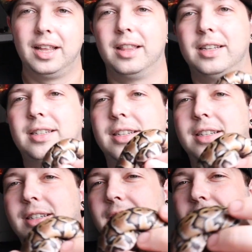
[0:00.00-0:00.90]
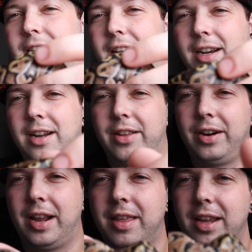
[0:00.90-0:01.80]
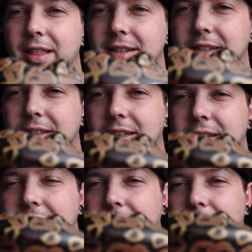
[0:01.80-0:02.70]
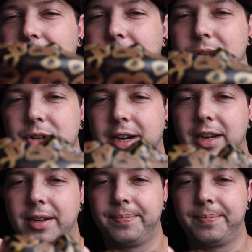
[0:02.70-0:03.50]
this is yet another. I think this is also a trick.